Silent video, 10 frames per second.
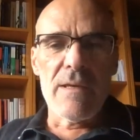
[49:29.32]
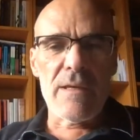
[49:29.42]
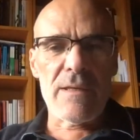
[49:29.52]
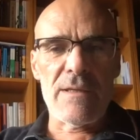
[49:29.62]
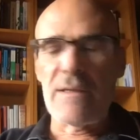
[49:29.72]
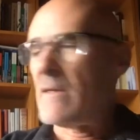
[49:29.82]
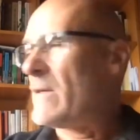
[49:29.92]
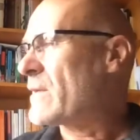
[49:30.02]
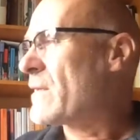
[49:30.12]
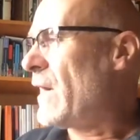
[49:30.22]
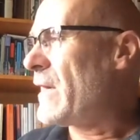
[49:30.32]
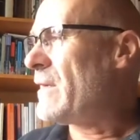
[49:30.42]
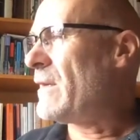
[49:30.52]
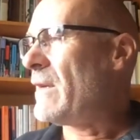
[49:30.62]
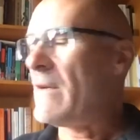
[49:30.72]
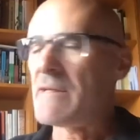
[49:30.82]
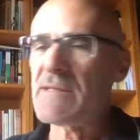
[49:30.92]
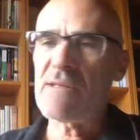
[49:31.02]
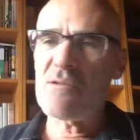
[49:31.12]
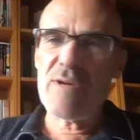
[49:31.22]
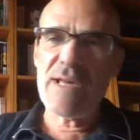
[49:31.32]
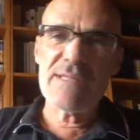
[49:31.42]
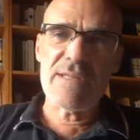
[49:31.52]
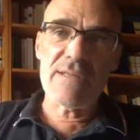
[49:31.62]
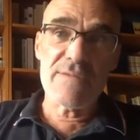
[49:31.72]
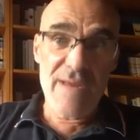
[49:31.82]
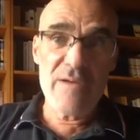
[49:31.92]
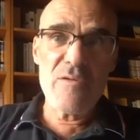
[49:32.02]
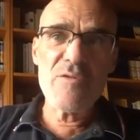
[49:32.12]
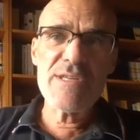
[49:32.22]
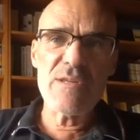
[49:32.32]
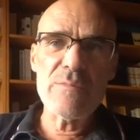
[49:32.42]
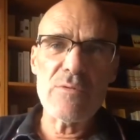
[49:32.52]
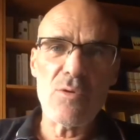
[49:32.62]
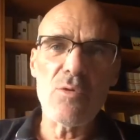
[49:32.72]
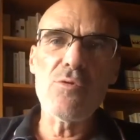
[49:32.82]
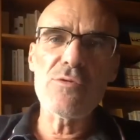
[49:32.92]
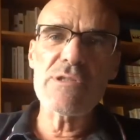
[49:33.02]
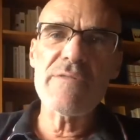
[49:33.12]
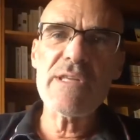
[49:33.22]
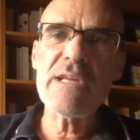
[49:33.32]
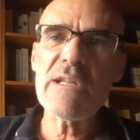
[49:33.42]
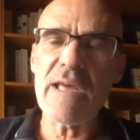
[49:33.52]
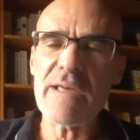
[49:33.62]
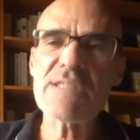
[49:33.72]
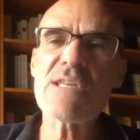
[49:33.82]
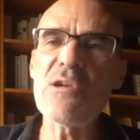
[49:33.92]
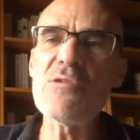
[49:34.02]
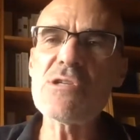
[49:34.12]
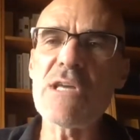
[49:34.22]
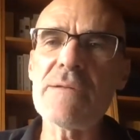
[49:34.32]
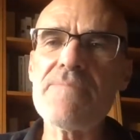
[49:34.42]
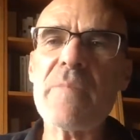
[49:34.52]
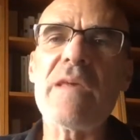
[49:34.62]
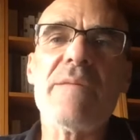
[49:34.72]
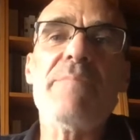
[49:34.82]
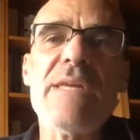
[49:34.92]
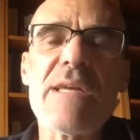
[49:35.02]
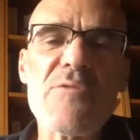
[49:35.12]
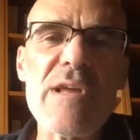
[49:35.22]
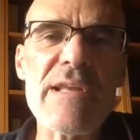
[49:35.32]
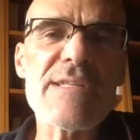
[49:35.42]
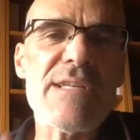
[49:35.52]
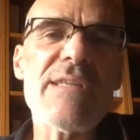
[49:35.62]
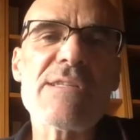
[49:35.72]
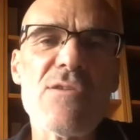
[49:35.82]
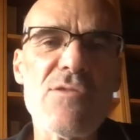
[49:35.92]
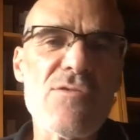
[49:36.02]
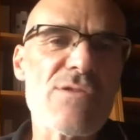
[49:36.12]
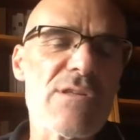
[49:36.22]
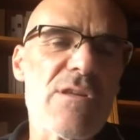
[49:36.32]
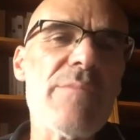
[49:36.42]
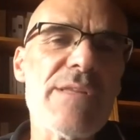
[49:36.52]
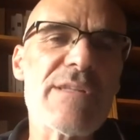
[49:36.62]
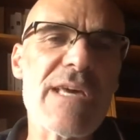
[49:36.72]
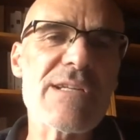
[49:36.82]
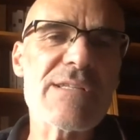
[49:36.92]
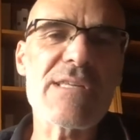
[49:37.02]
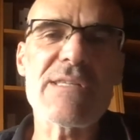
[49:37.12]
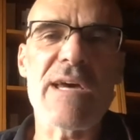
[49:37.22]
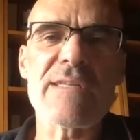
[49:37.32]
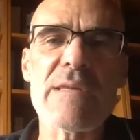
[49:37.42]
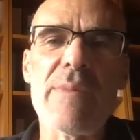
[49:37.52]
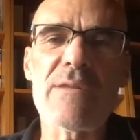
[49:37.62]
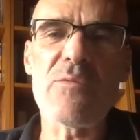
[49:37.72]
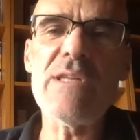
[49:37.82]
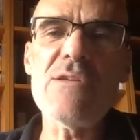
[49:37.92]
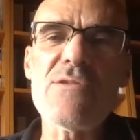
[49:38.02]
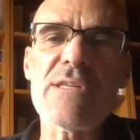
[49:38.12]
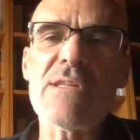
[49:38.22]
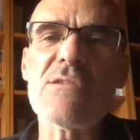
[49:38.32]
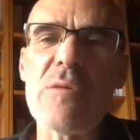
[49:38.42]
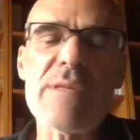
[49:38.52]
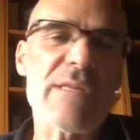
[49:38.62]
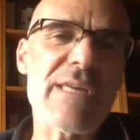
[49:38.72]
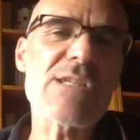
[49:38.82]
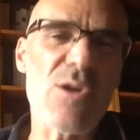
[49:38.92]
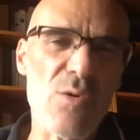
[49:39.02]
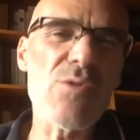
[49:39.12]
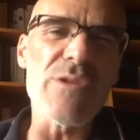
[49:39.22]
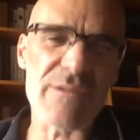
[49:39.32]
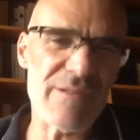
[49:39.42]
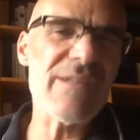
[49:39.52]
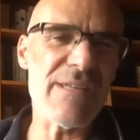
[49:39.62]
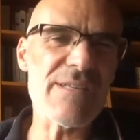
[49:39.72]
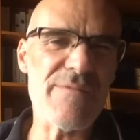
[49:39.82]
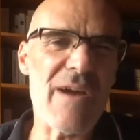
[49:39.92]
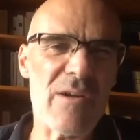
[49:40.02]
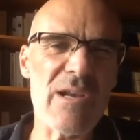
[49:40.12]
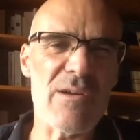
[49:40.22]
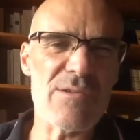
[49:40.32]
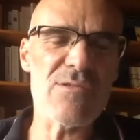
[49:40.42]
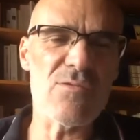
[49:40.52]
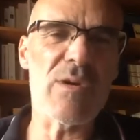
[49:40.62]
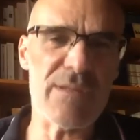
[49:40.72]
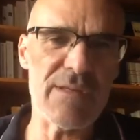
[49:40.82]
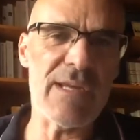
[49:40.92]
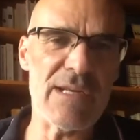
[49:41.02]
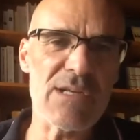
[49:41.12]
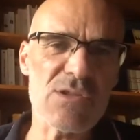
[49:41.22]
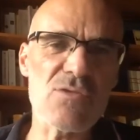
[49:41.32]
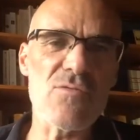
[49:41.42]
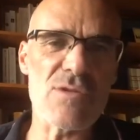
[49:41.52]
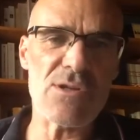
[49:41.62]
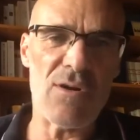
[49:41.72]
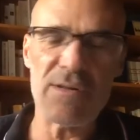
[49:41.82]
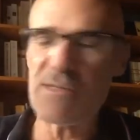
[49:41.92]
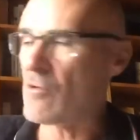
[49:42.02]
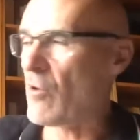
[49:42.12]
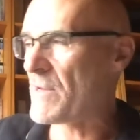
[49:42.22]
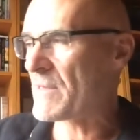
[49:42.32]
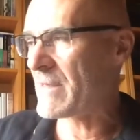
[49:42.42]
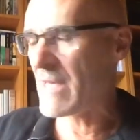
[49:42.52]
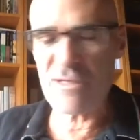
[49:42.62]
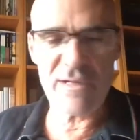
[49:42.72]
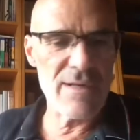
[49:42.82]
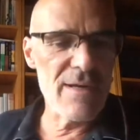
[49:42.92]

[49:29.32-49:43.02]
uh, Kyle Lascurettes in his very recent book, Orders of Inc- Exclusion. Being a realist, he does not use the term international society, but when using the term international order, he's very close to what English school scholars call international